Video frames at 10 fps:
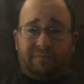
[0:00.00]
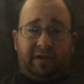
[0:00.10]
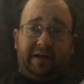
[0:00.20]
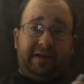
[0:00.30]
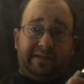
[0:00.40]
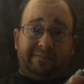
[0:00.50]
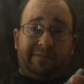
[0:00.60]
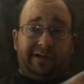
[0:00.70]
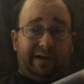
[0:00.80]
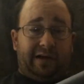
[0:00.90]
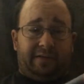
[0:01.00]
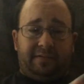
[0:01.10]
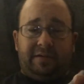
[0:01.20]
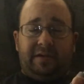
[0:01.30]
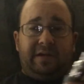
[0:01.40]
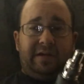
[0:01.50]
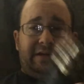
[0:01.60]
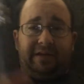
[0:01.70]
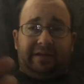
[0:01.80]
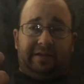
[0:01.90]
I like it a lot.
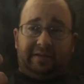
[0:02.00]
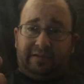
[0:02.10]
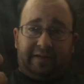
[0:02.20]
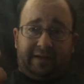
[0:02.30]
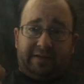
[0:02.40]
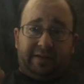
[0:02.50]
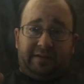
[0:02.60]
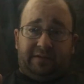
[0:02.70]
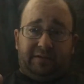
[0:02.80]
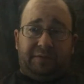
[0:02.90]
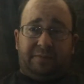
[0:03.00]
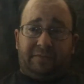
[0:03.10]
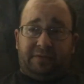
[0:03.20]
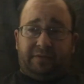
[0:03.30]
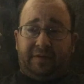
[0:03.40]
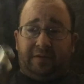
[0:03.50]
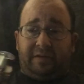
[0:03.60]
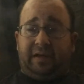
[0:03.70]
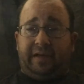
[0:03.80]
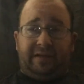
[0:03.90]
It's, like I said, it's aluminum, so it's fairly
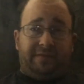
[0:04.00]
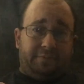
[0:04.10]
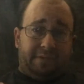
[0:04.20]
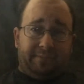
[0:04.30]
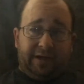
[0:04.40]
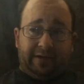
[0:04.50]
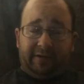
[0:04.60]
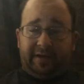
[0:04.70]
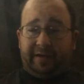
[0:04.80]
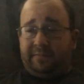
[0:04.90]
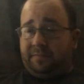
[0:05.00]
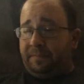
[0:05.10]
light, even with the battery in it.